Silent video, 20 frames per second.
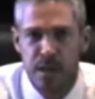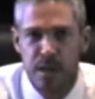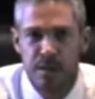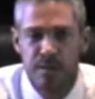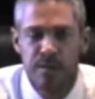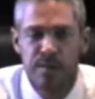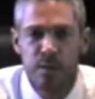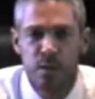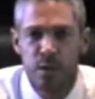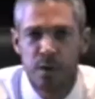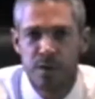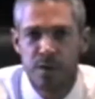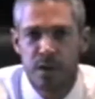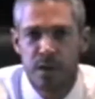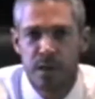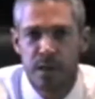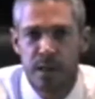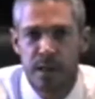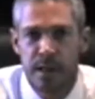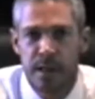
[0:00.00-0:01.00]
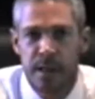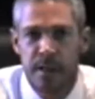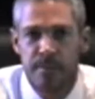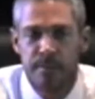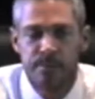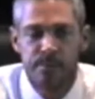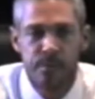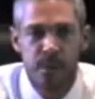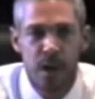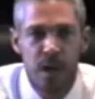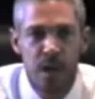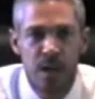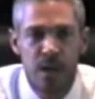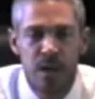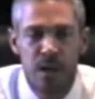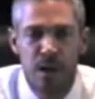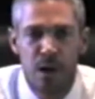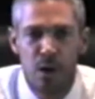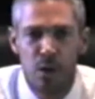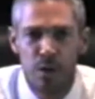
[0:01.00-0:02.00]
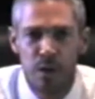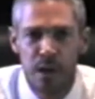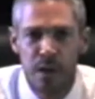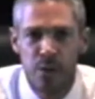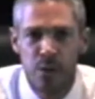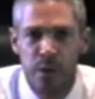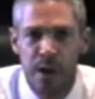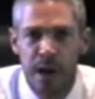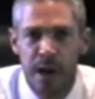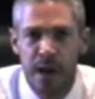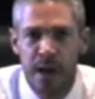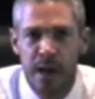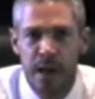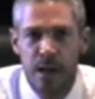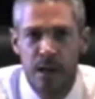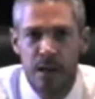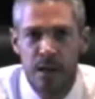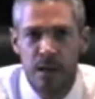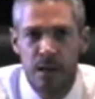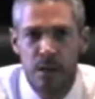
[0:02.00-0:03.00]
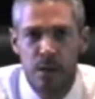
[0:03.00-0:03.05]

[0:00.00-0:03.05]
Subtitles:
And unfortunately, the only way